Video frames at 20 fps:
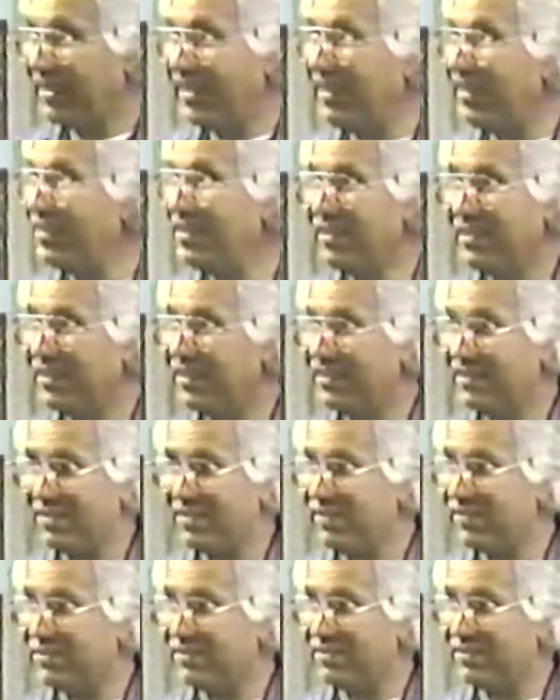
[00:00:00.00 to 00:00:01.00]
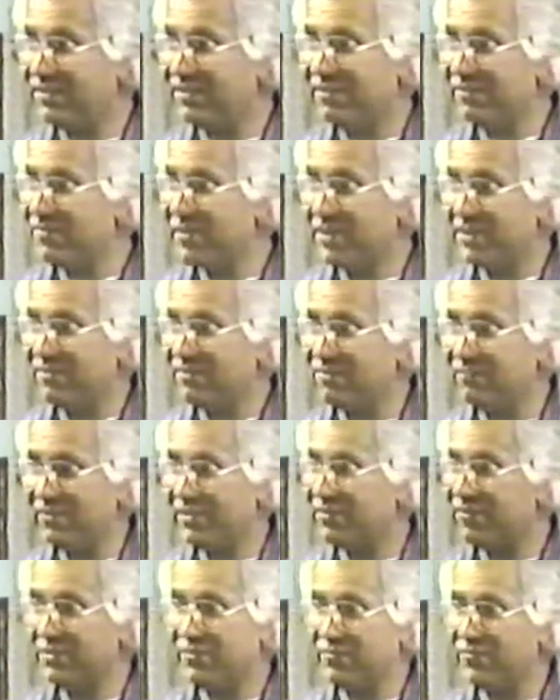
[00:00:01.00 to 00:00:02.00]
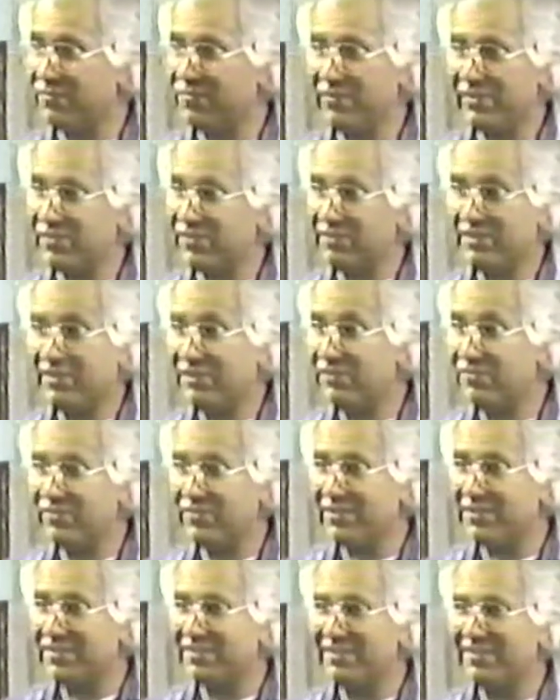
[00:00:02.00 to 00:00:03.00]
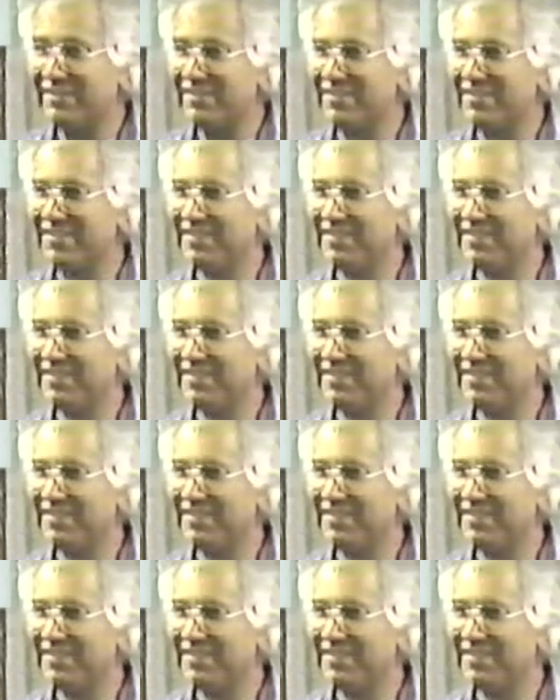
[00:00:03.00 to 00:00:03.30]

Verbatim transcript: Any teacher, no matter whether it's official or unofficial,